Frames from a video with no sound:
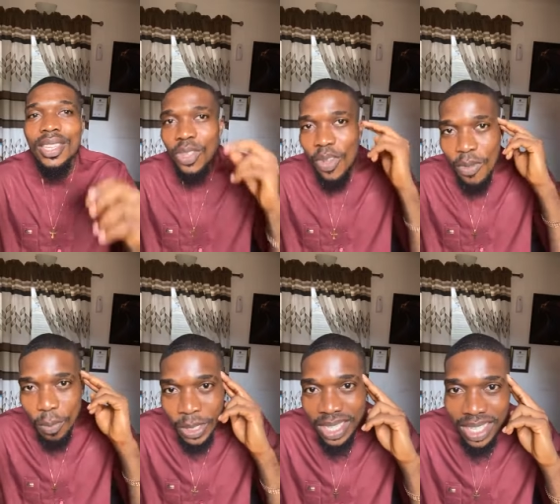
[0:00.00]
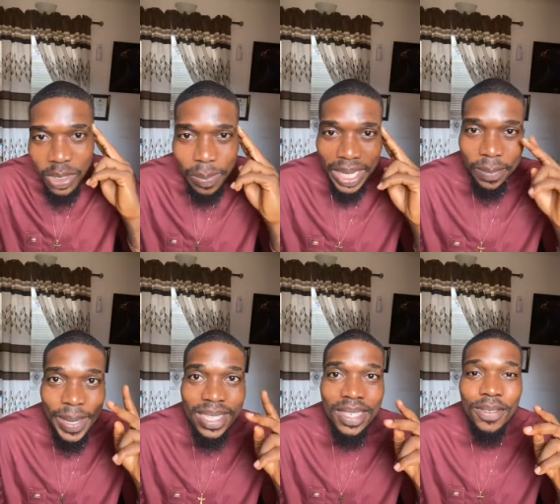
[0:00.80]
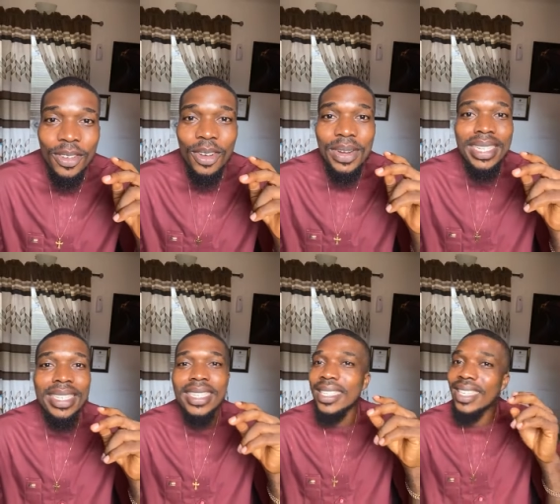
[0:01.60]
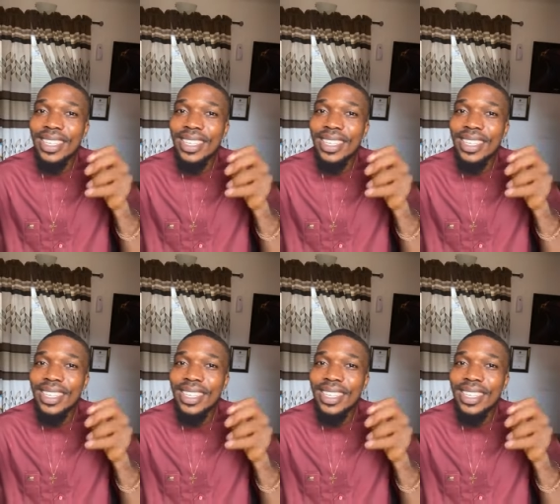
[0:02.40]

Now, so you put this into perspective already.